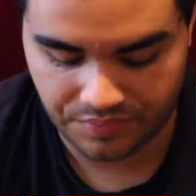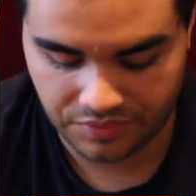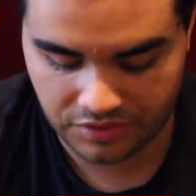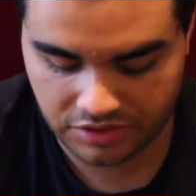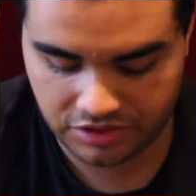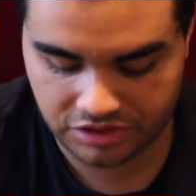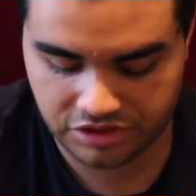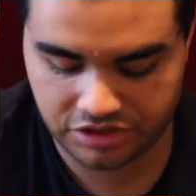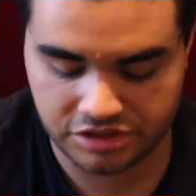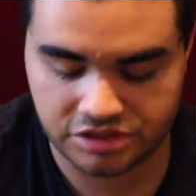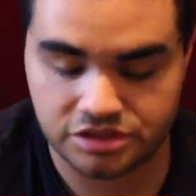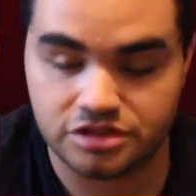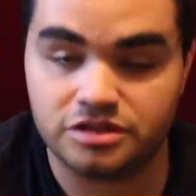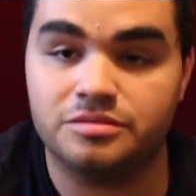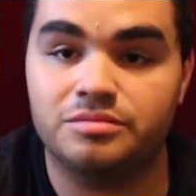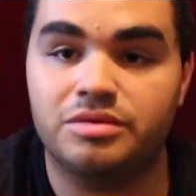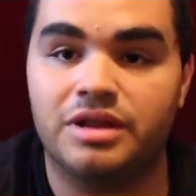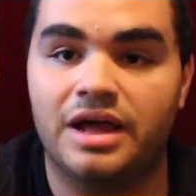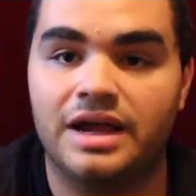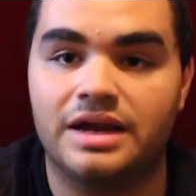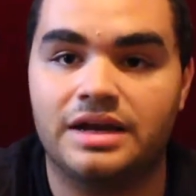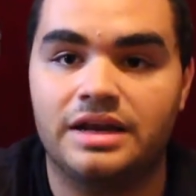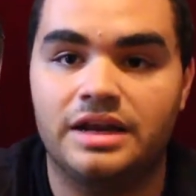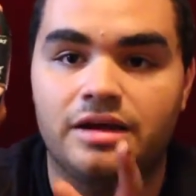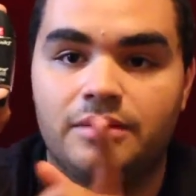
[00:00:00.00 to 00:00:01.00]
The traditional
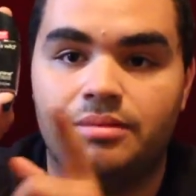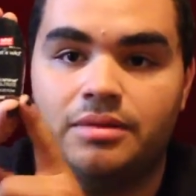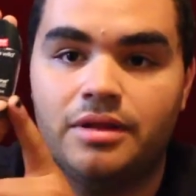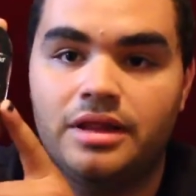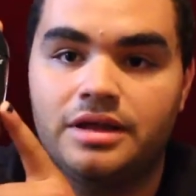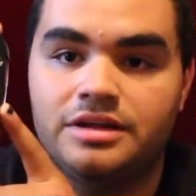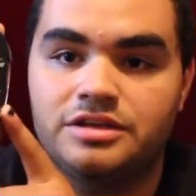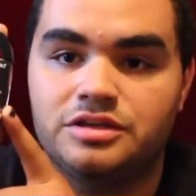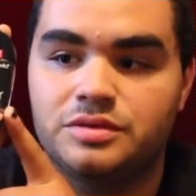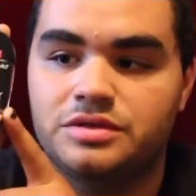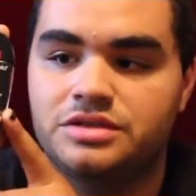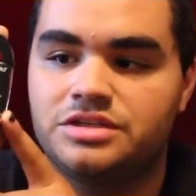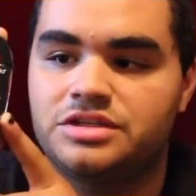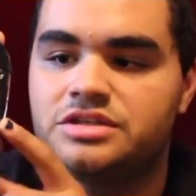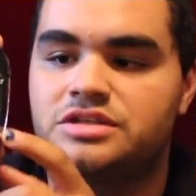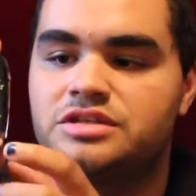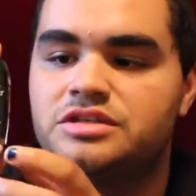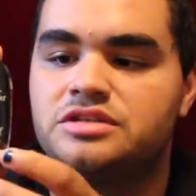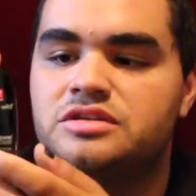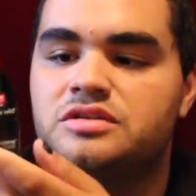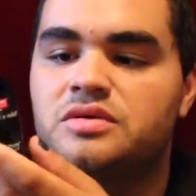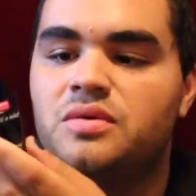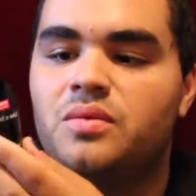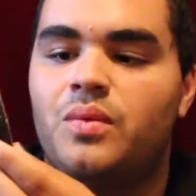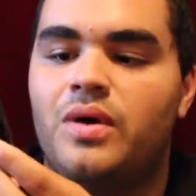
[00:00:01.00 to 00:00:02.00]
black nail polish, which
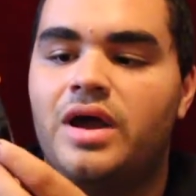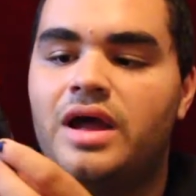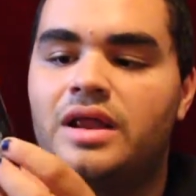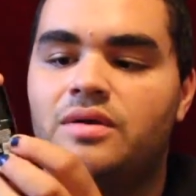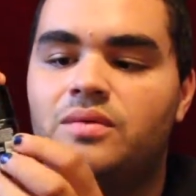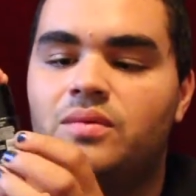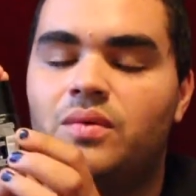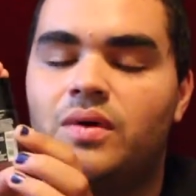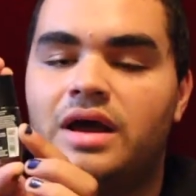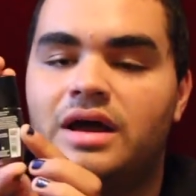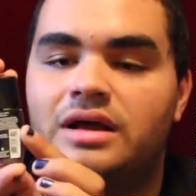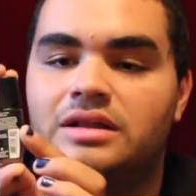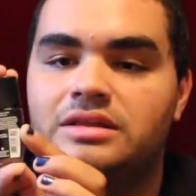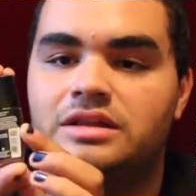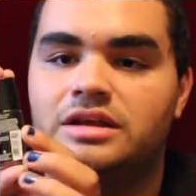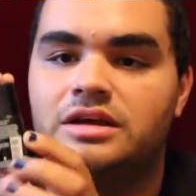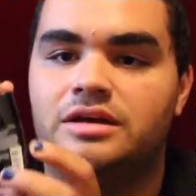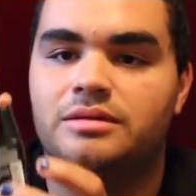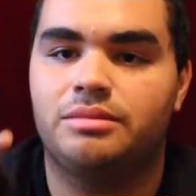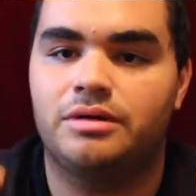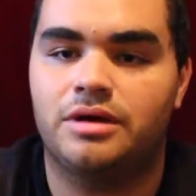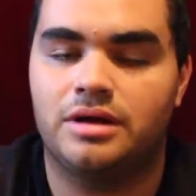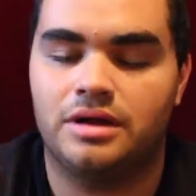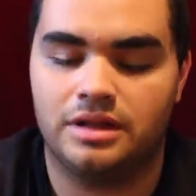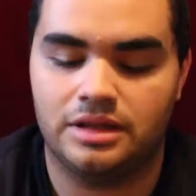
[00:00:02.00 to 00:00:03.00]
is a wet and wild
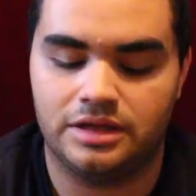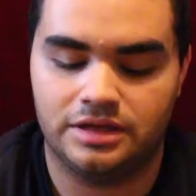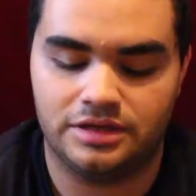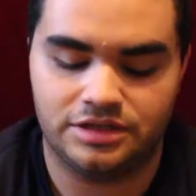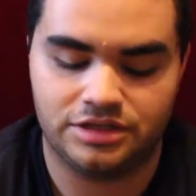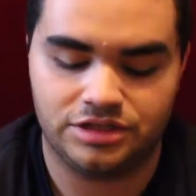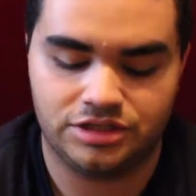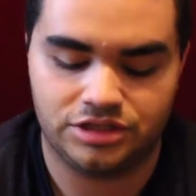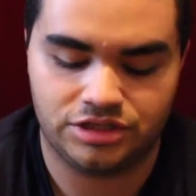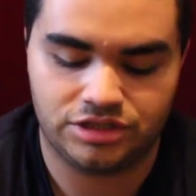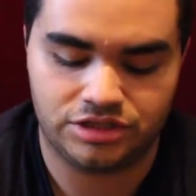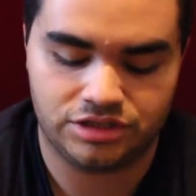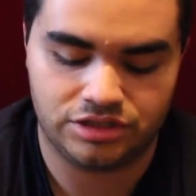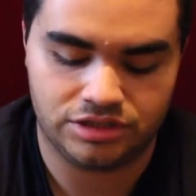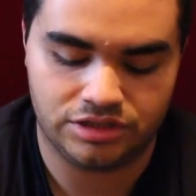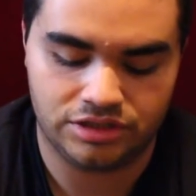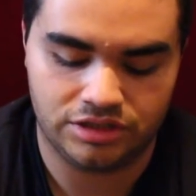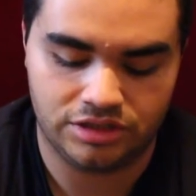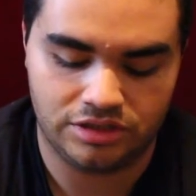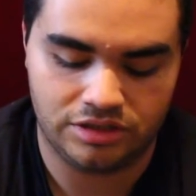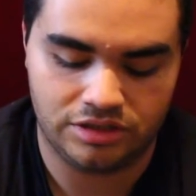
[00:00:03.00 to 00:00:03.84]
nail polish.